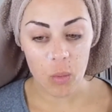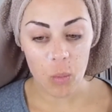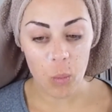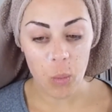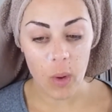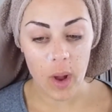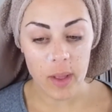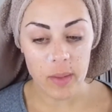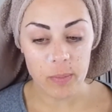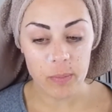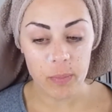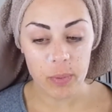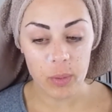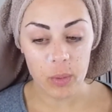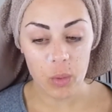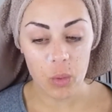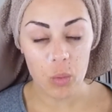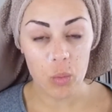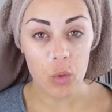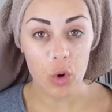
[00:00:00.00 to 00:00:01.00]
wipe
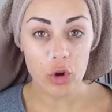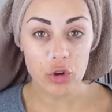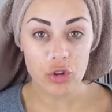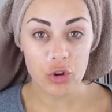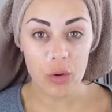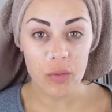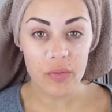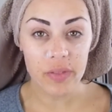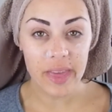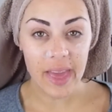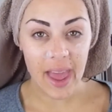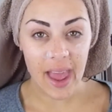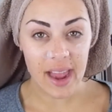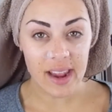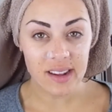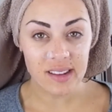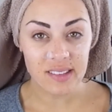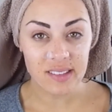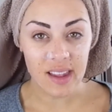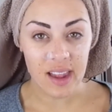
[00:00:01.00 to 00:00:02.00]
or wash off the
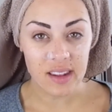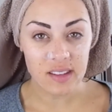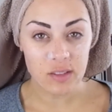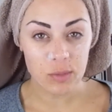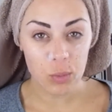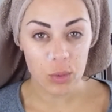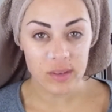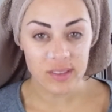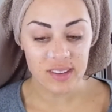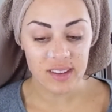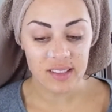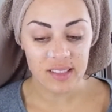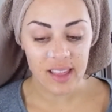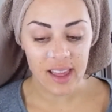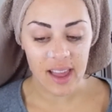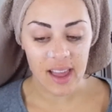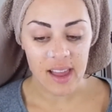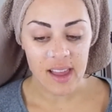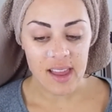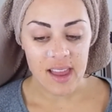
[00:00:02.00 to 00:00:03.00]
excess, what's in
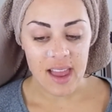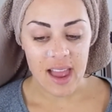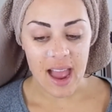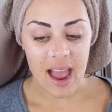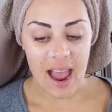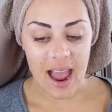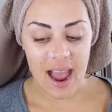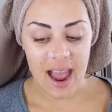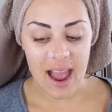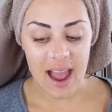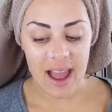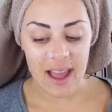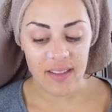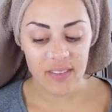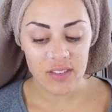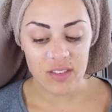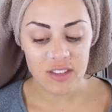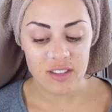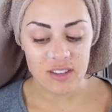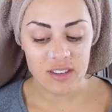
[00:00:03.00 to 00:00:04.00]
there,
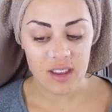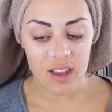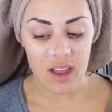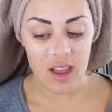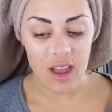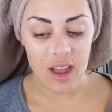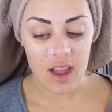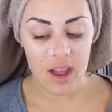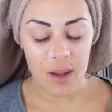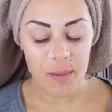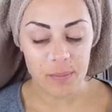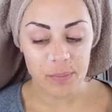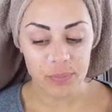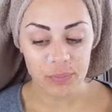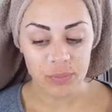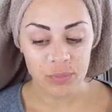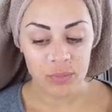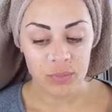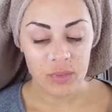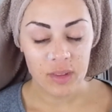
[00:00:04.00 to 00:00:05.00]
and
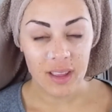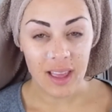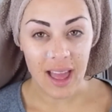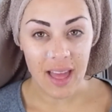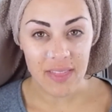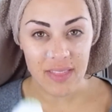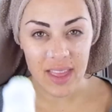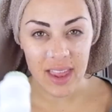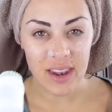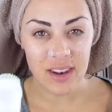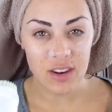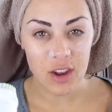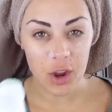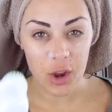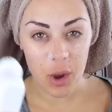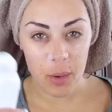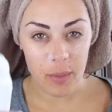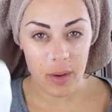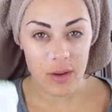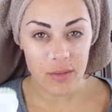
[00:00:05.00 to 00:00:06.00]
then
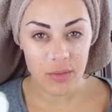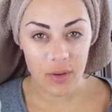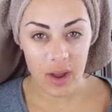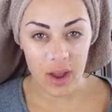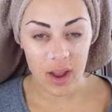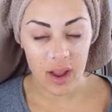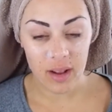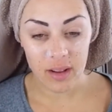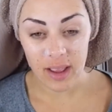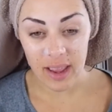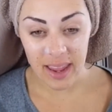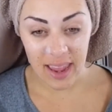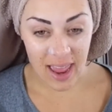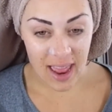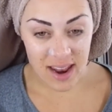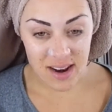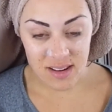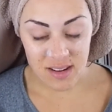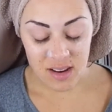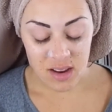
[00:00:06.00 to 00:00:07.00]
go over
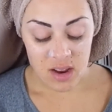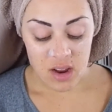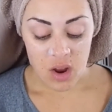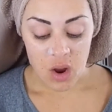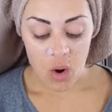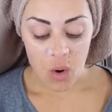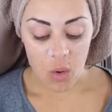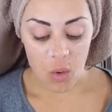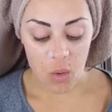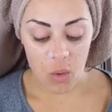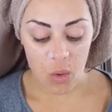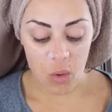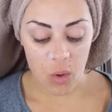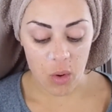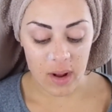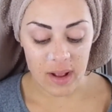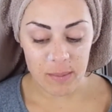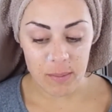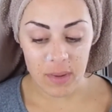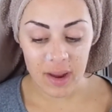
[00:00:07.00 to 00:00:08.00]
again.
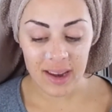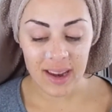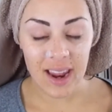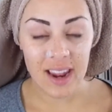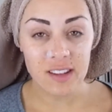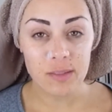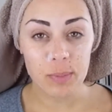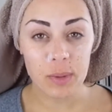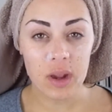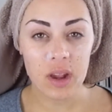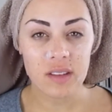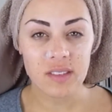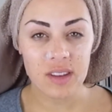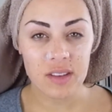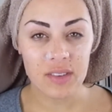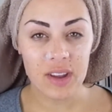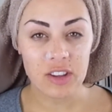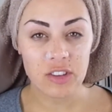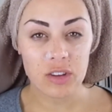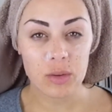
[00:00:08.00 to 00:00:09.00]
Or in my case, because
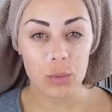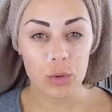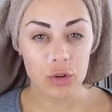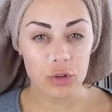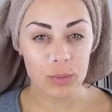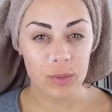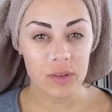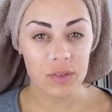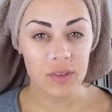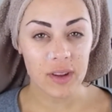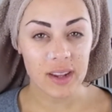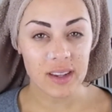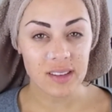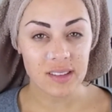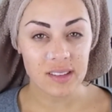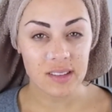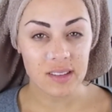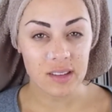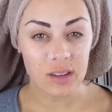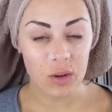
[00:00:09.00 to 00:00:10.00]
I've actually washed my face
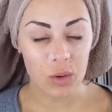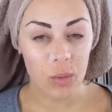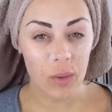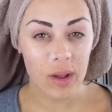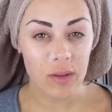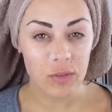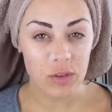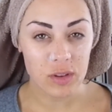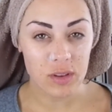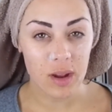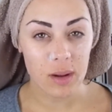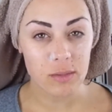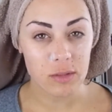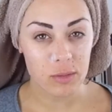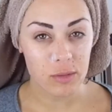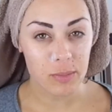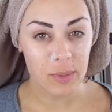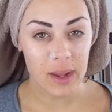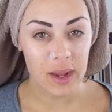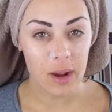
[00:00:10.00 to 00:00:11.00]
quite a few times
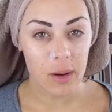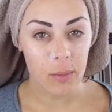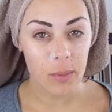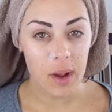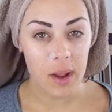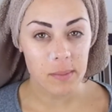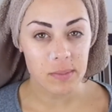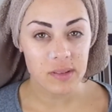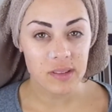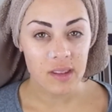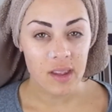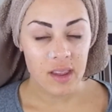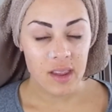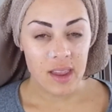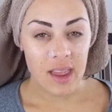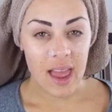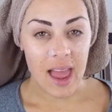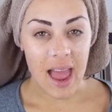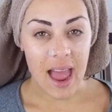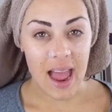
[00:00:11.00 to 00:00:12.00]
with makeup wipes
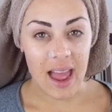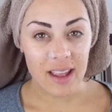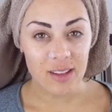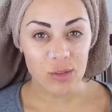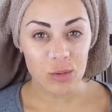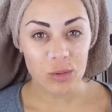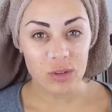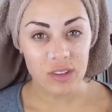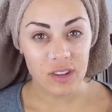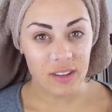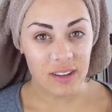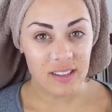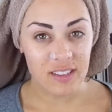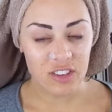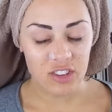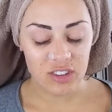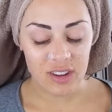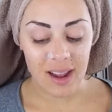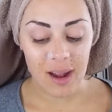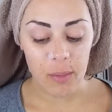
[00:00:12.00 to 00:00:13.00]
and also in the
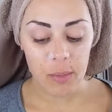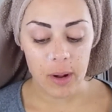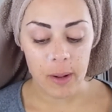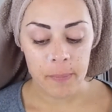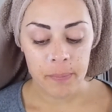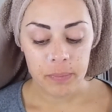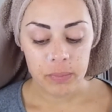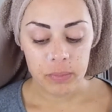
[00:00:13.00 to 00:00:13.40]
shower,